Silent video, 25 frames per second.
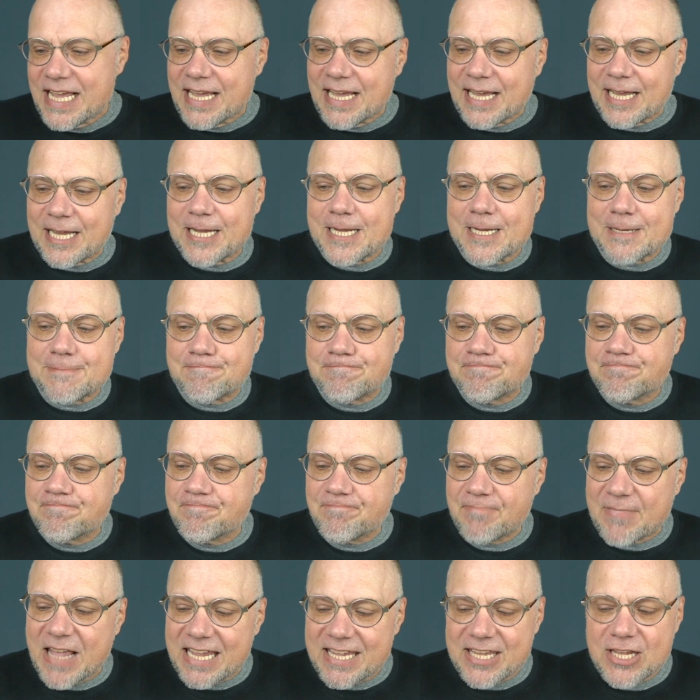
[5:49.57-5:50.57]
I'm
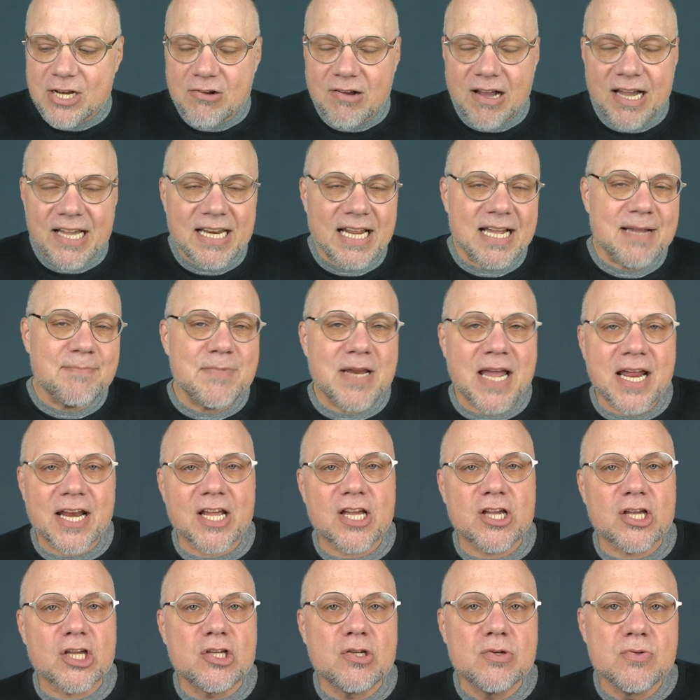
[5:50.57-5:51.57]
not a
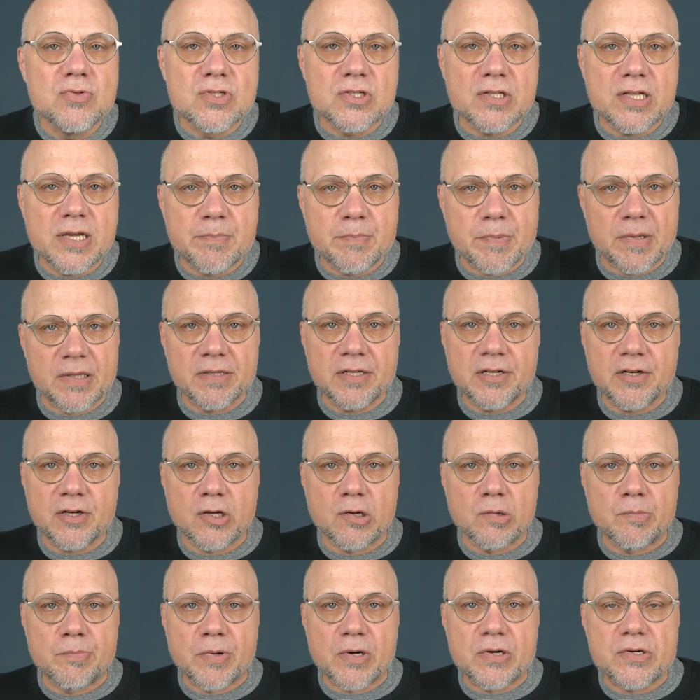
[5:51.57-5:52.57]
hugely
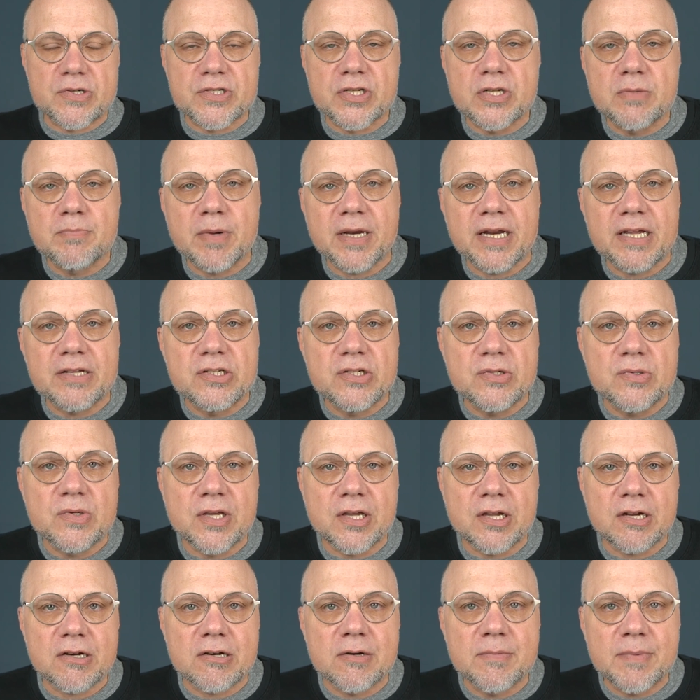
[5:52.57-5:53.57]
political person, but I do
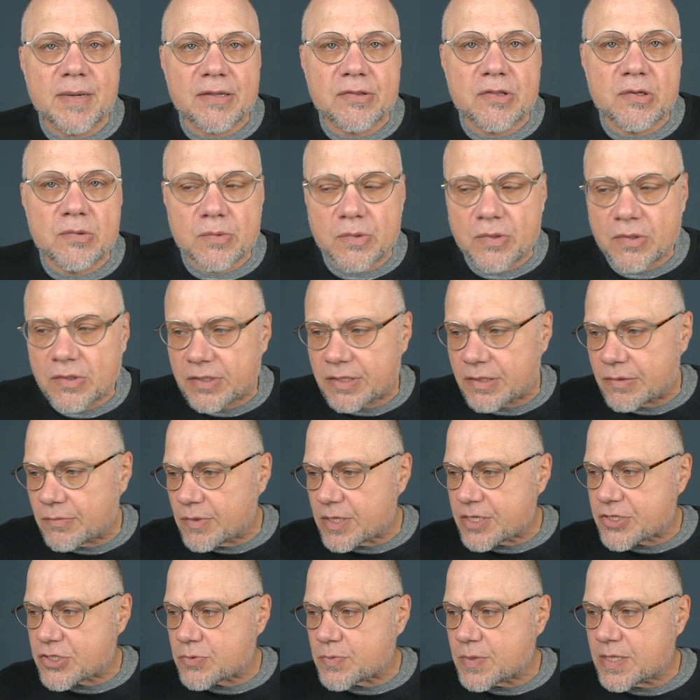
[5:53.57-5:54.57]
care about the world in
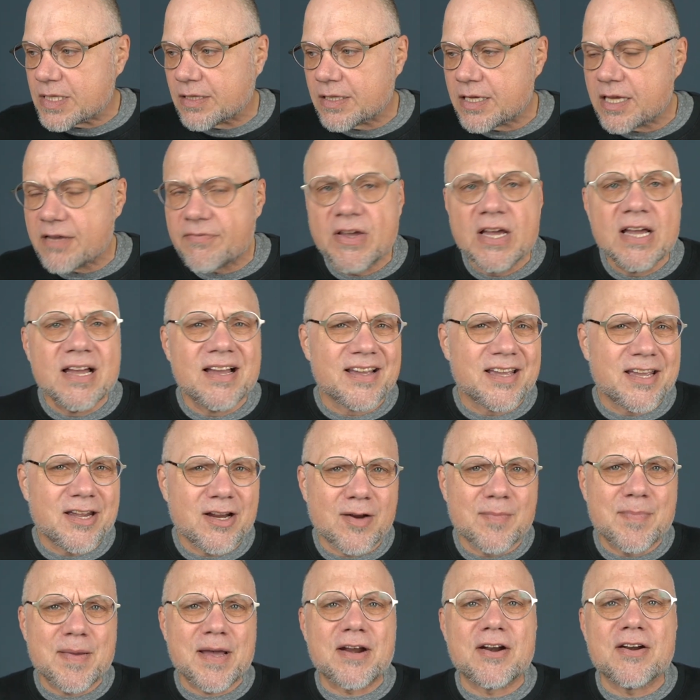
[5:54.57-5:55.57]
which we live. I care
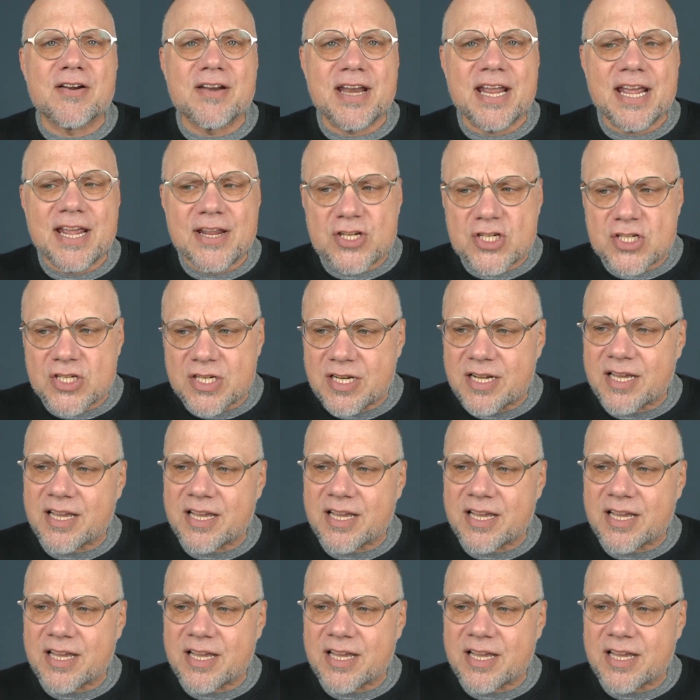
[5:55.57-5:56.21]
about our nation.